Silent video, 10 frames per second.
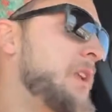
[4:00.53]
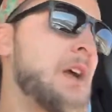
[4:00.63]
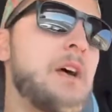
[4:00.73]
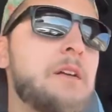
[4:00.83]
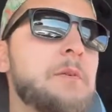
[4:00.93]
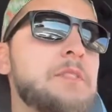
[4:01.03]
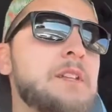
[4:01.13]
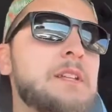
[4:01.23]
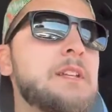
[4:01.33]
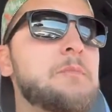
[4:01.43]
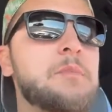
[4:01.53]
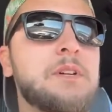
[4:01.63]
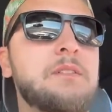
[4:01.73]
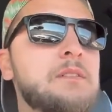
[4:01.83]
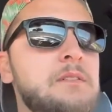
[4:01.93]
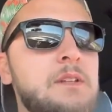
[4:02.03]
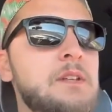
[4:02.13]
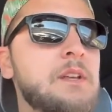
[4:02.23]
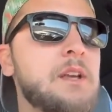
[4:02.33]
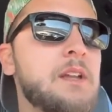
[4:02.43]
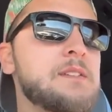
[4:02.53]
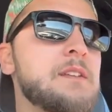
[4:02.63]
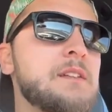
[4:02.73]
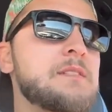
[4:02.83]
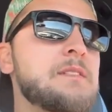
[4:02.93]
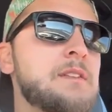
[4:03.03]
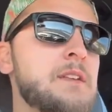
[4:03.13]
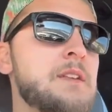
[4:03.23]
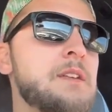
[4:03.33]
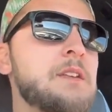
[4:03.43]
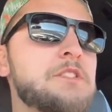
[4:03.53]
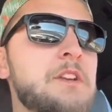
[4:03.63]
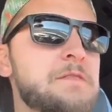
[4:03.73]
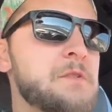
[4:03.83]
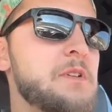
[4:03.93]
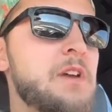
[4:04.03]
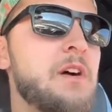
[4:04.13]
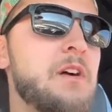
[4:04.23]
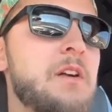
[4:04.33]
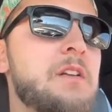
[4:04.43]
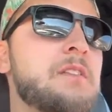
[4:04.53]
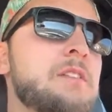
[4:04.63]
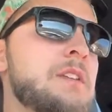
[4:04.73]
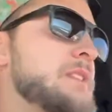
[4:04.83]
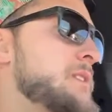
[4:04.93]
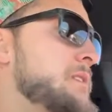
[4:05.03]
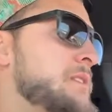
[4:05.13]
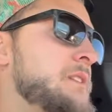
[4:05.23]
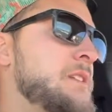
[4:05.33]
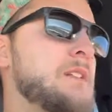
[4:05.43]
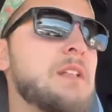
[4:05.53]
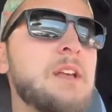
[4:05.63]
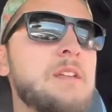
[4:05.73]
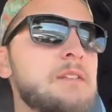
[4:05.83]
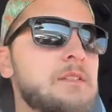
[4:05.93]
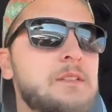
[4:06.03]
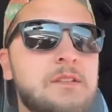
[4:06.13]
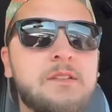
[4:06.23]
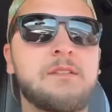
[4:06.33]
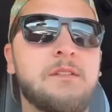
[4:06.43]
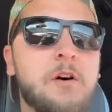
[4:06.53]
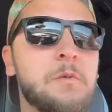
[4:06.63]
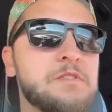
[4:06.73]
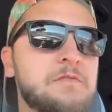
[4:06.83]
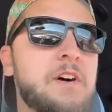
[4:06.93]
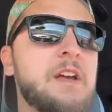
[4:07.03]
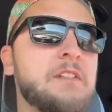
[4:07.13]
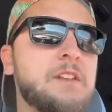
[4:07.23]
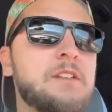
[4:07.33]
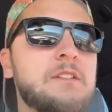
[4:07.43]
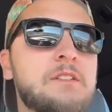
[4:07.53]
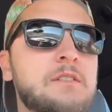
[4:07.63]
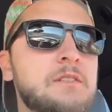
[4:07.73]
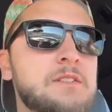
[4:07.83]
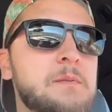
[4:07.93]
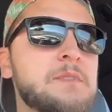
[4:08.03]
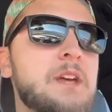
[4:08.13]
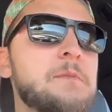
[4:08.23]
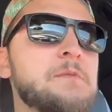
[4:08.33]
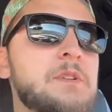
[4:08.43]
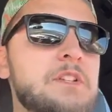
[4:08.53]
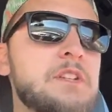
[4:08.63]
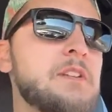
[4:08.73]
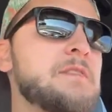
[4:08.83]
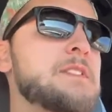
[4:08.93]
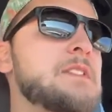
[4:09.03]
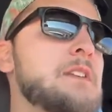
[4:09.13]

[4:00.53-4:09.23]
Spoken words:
I don't know what they did, but it kind of sucks. It shifts really hard. It's like almost violent sometimes when it shifts.